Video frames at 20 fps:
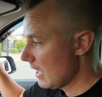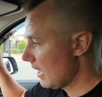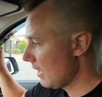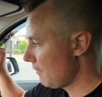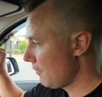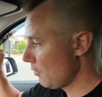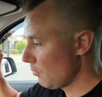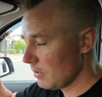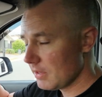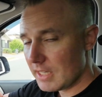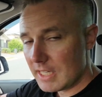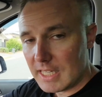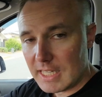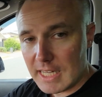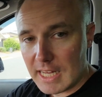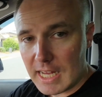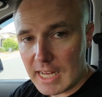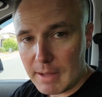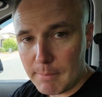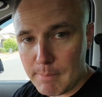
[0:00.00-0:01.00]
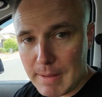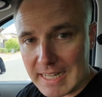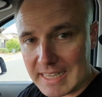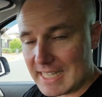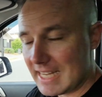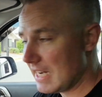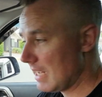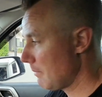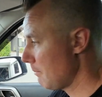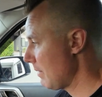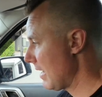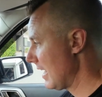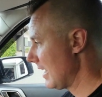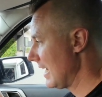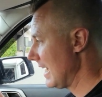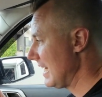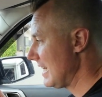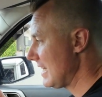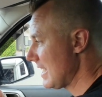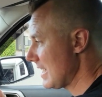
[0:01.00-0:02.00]
If you want the magnetic mount,
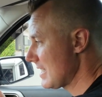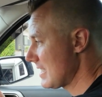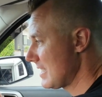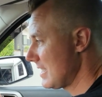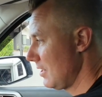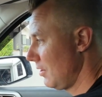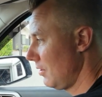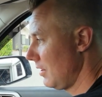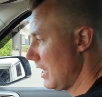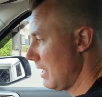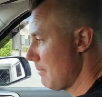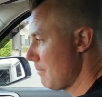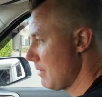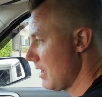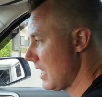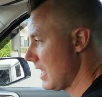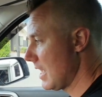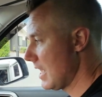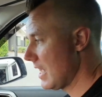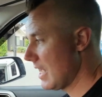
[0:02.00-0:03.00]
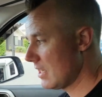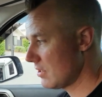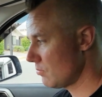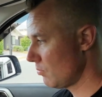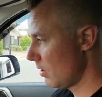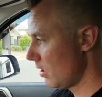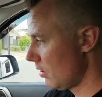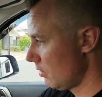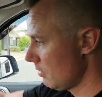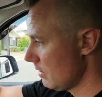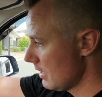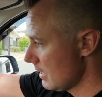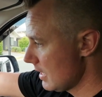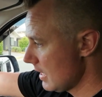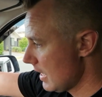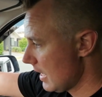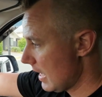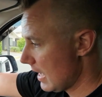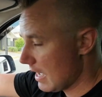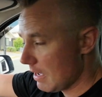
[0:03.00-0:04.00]
he does sell them as well.
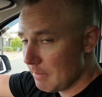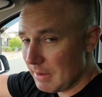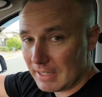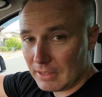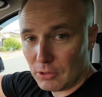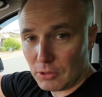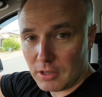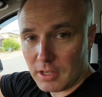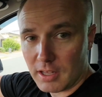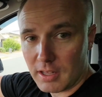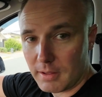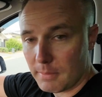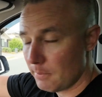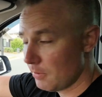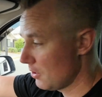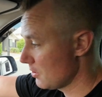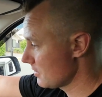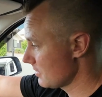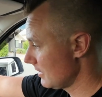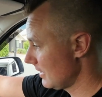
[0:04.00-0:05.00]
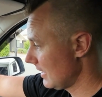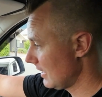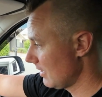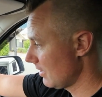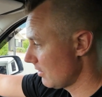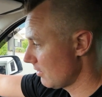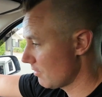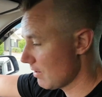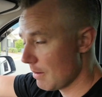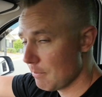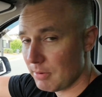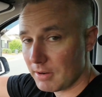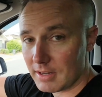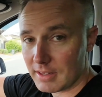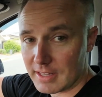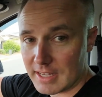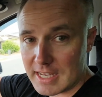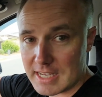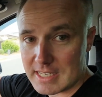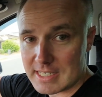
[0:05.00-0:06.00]
And look, personally, grab one of
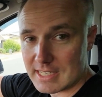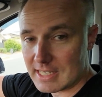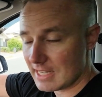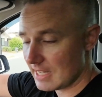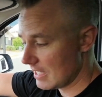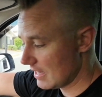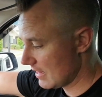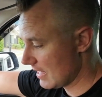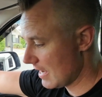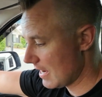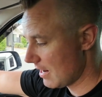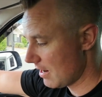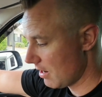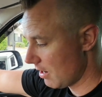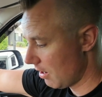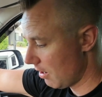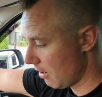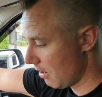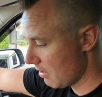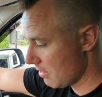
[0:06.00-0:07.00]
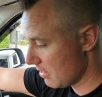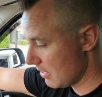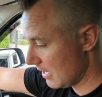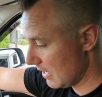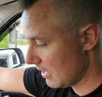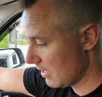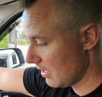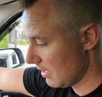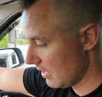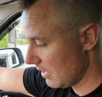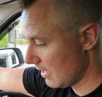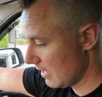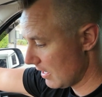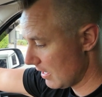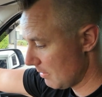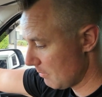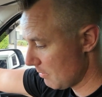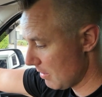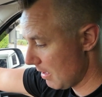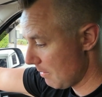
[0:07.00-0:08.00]
these. They are, I think,
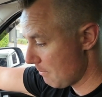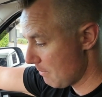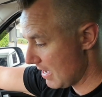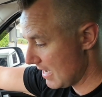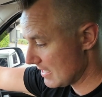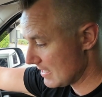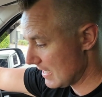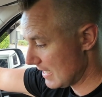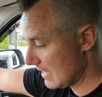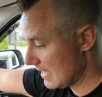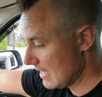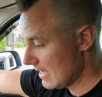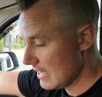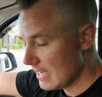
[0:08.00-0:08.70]
amazing.